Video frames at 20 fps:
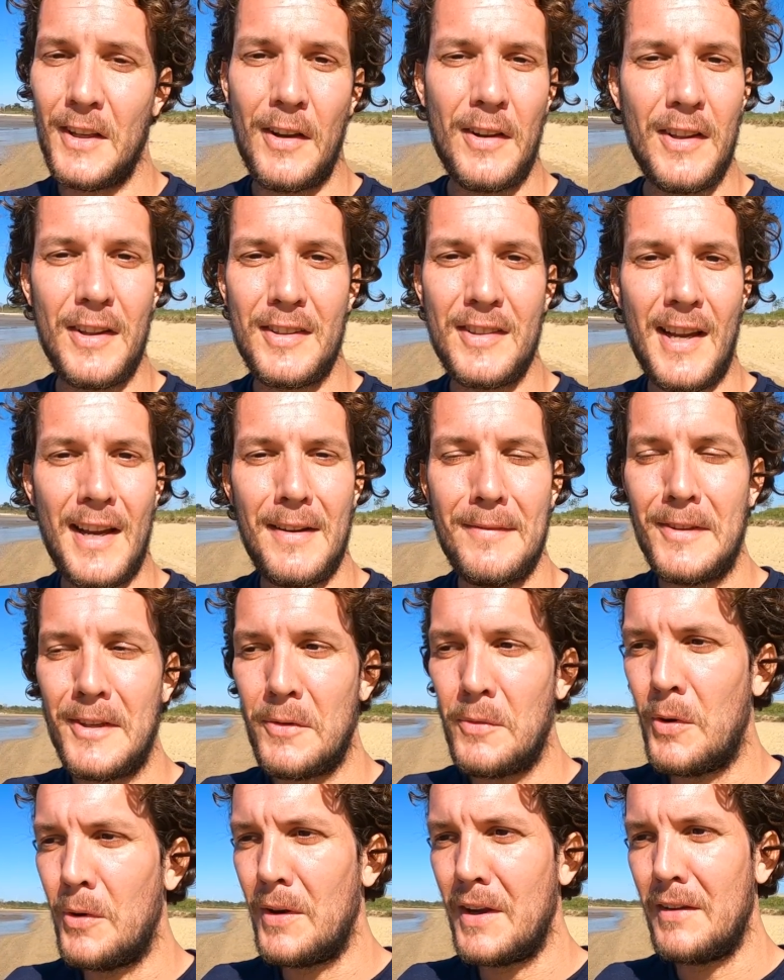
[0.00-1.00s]
a lot of the times
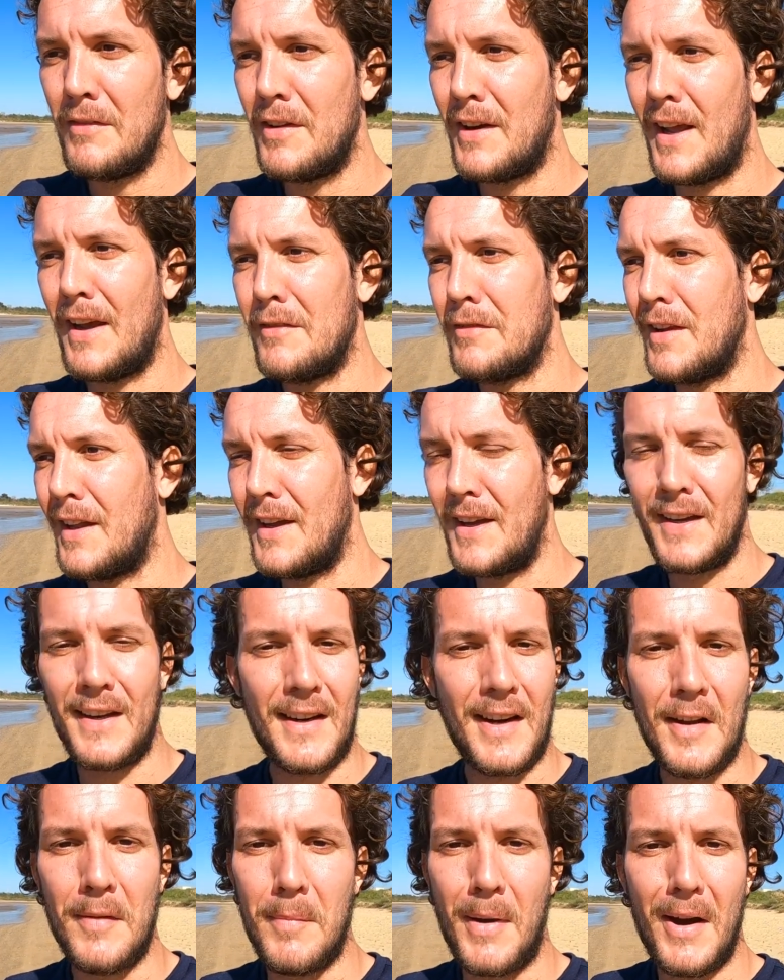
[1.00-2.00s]
it won't even have
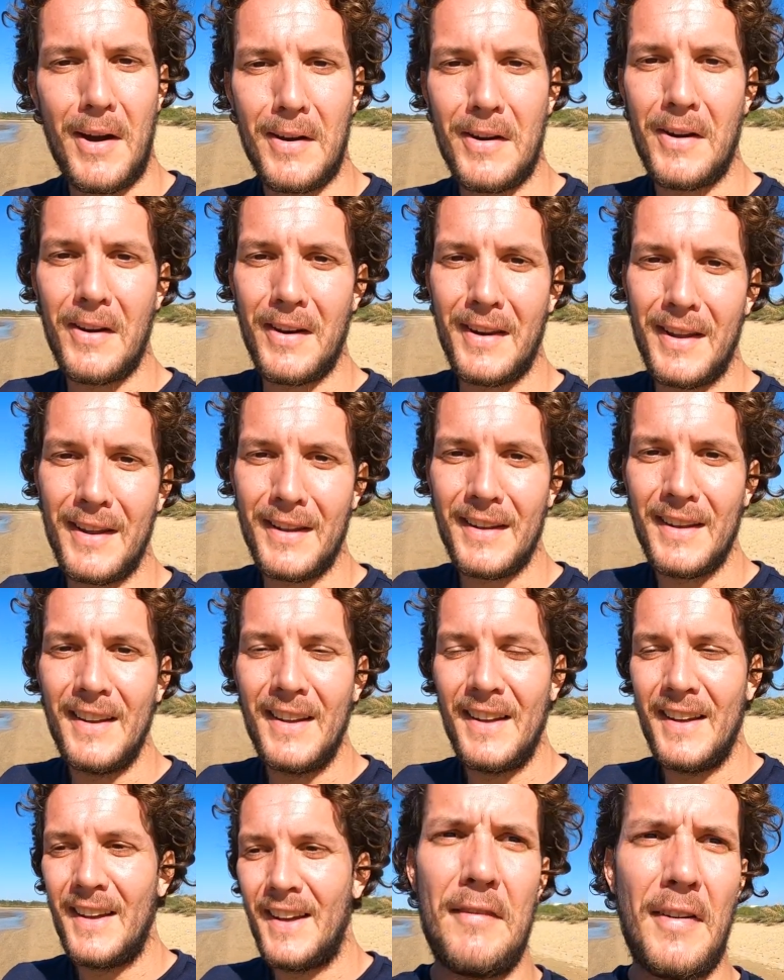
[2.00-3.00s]
like a mark on it.
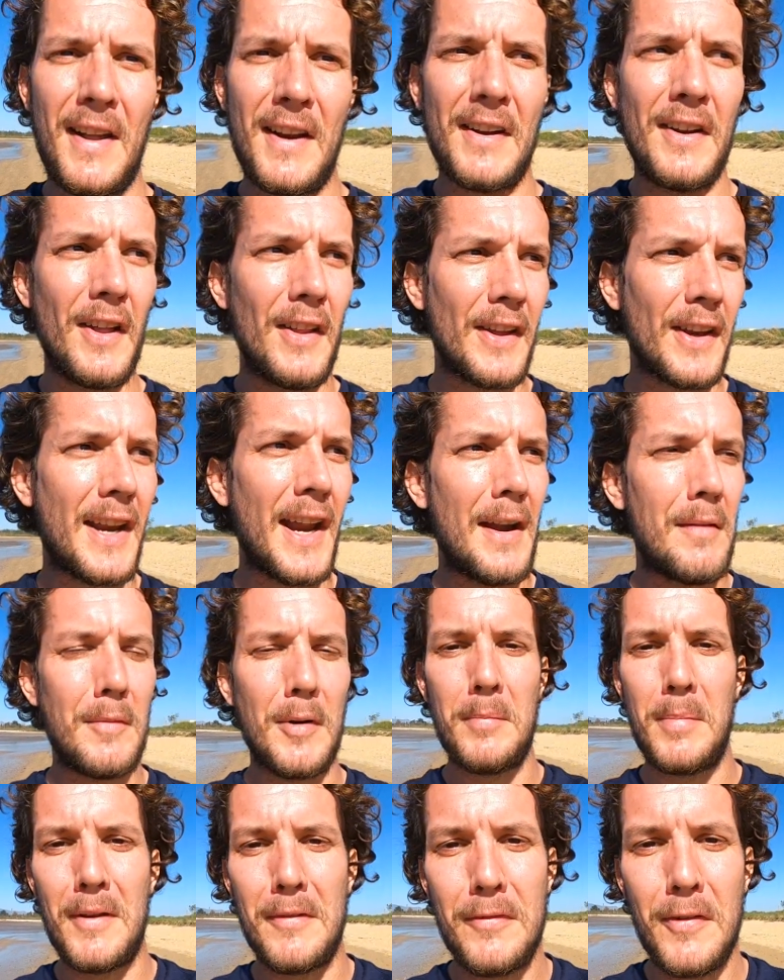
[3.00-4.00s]
I've had another
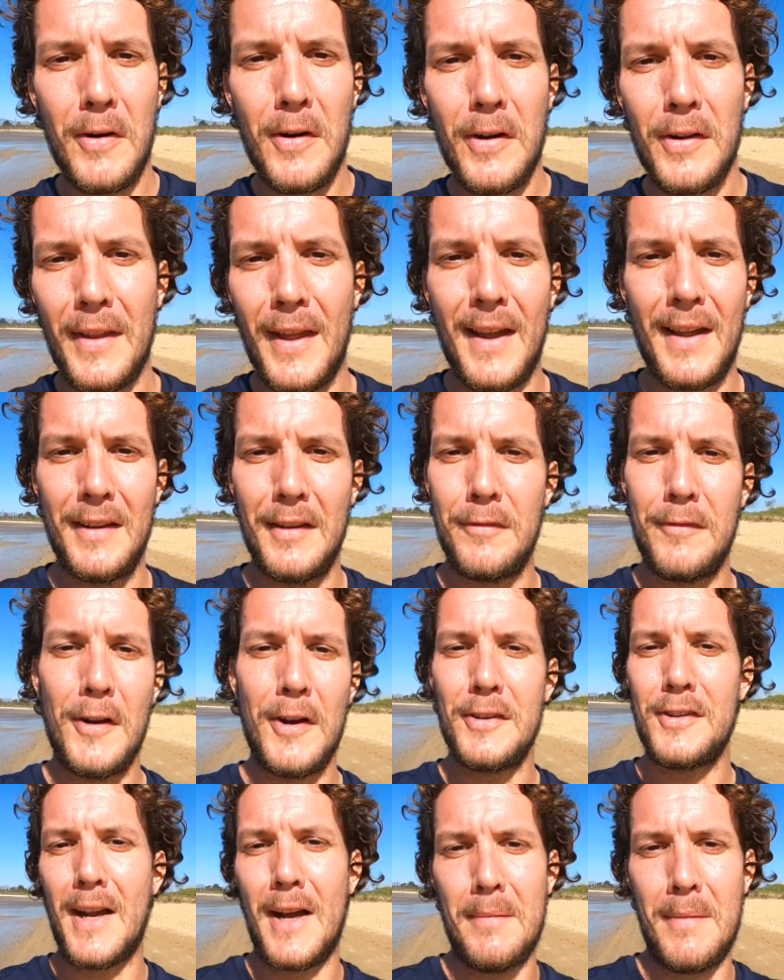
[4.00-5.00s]
camera before that the
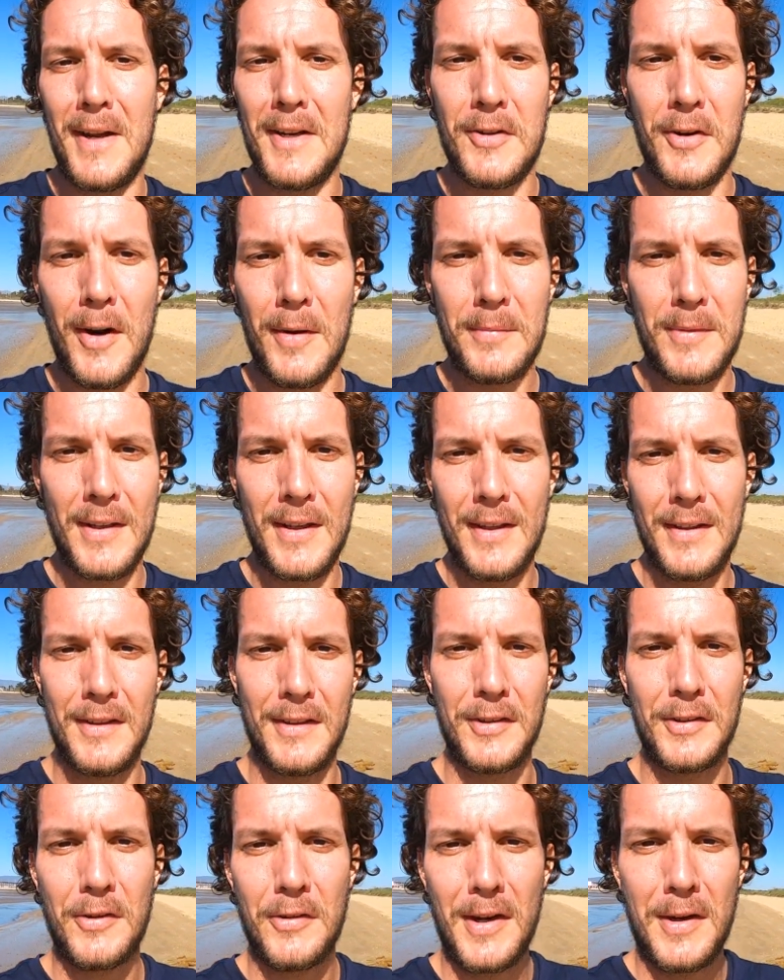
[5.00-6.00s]
first time I dropped it,
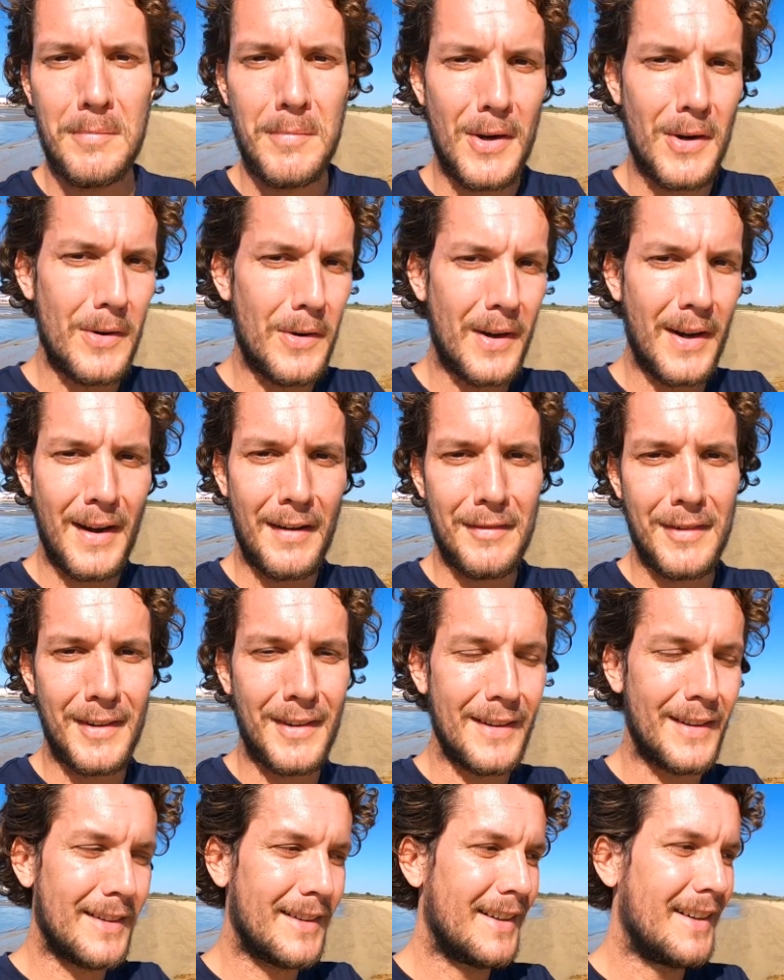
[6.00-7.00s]
the screen broke and
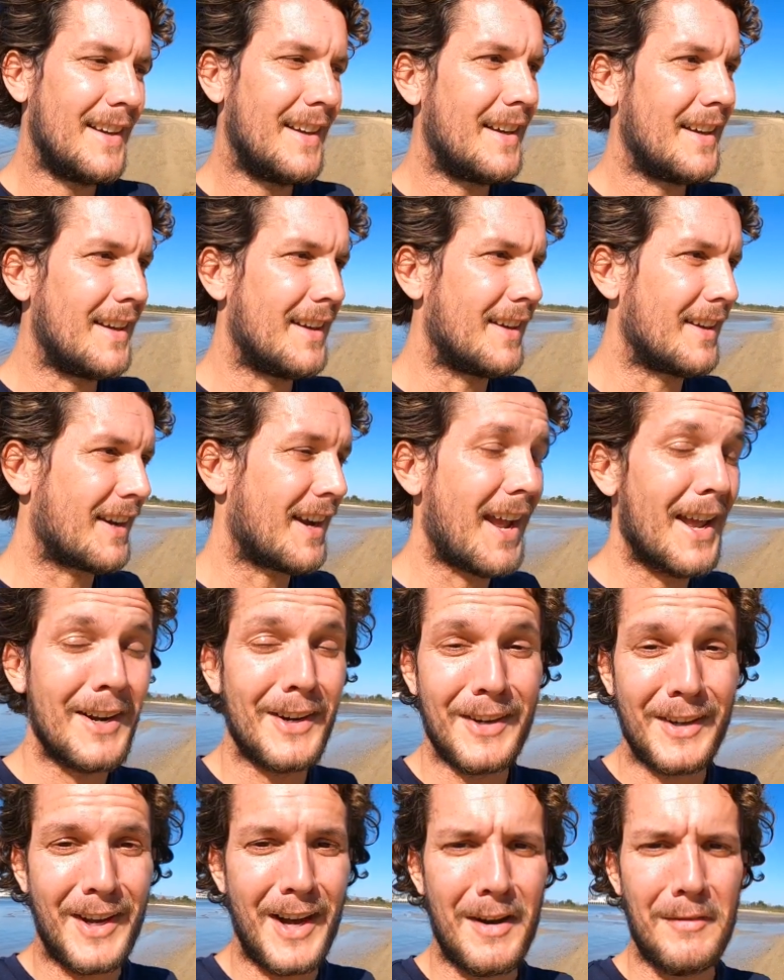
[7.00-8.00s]
everything, a
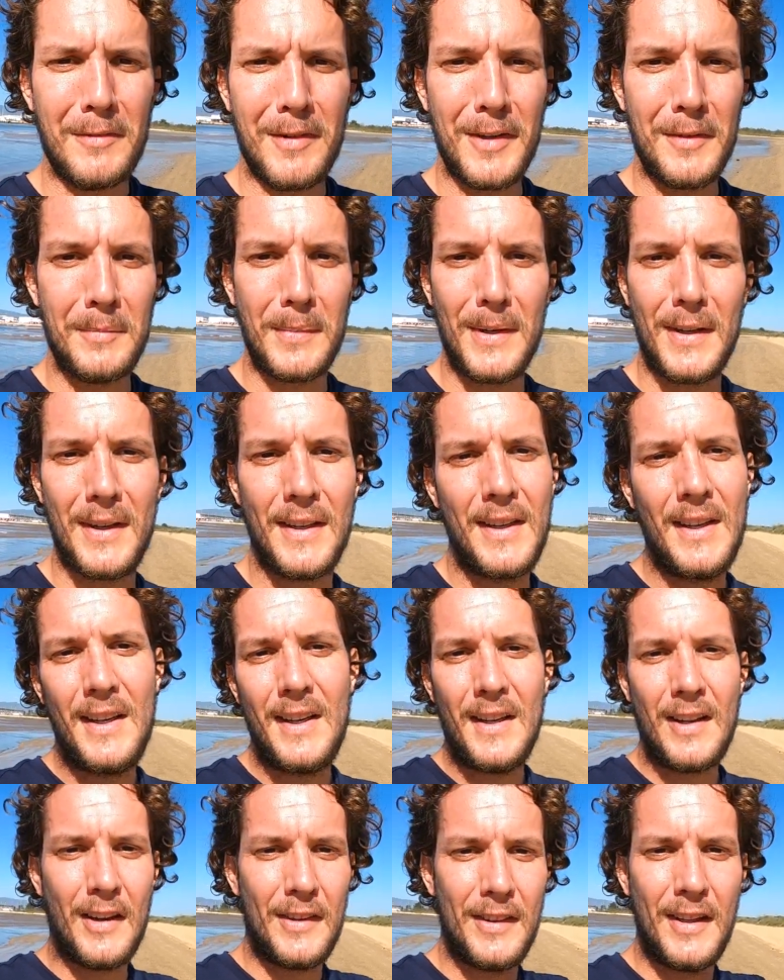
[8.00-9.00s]
Canon camera. But
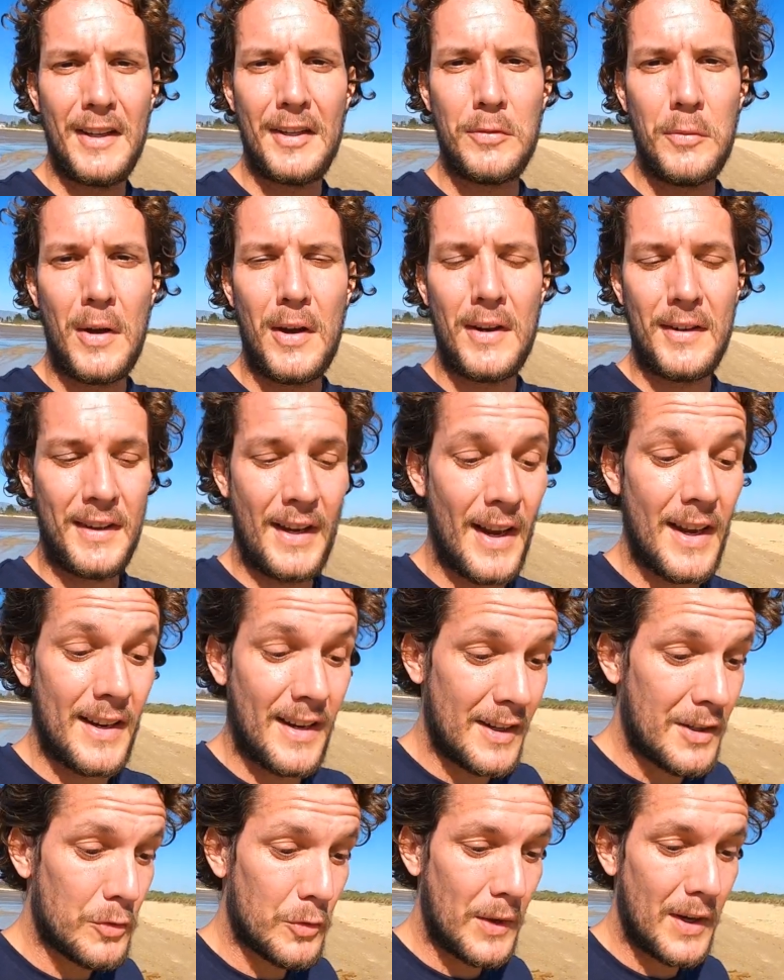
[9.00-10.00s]
on this one, yeah,
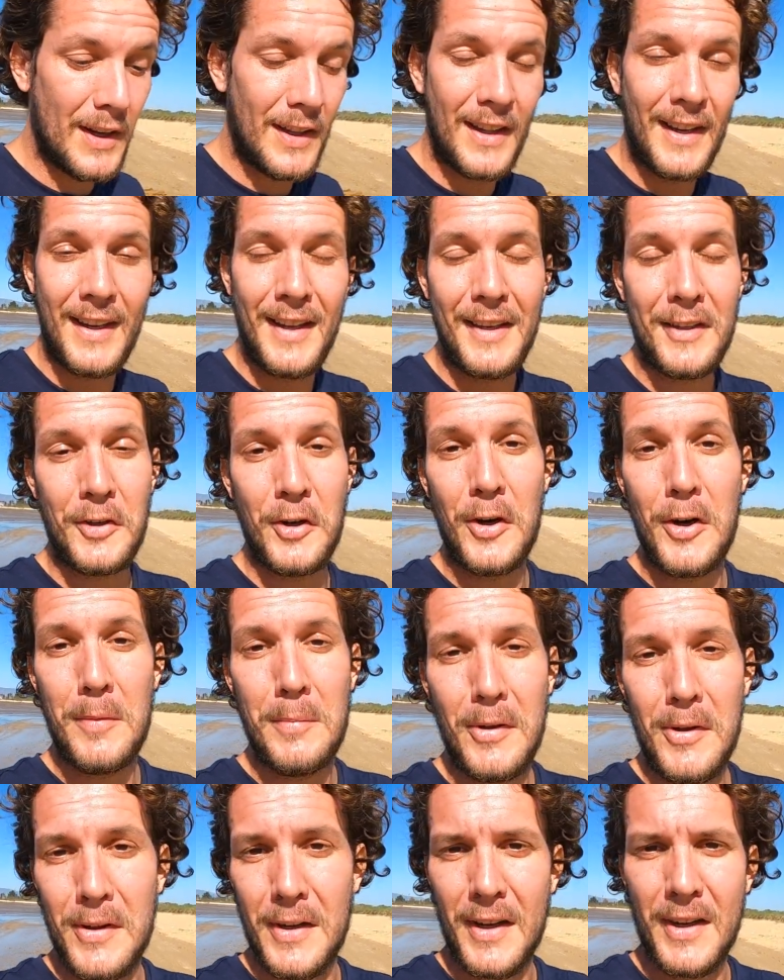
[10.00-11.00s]
it is really
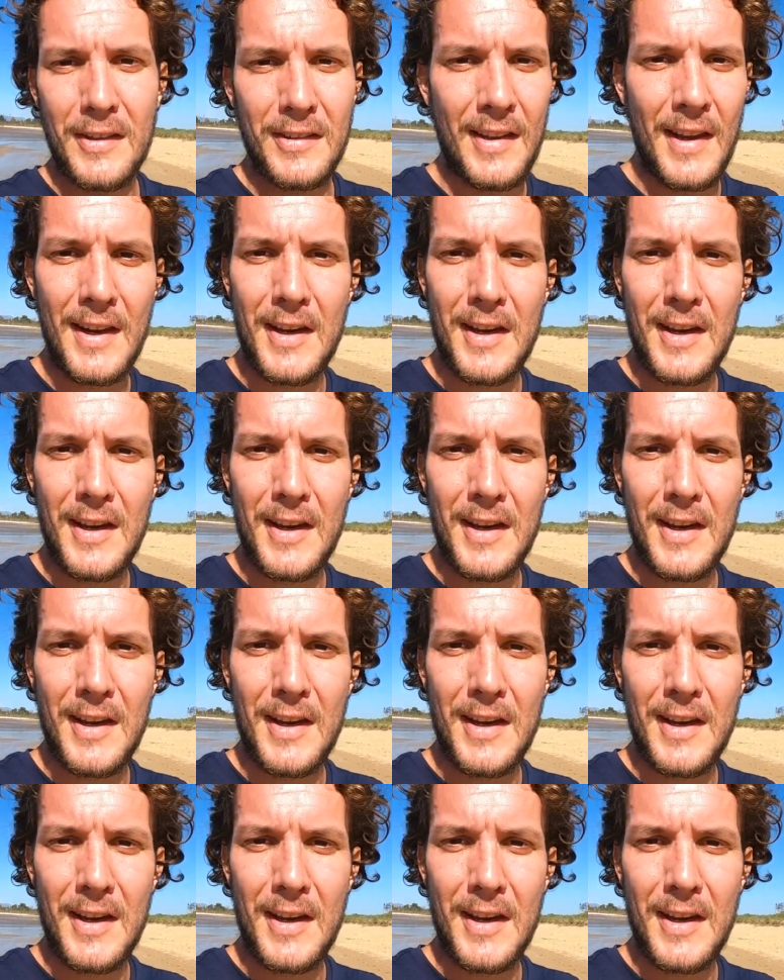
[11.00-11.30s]
durable. It can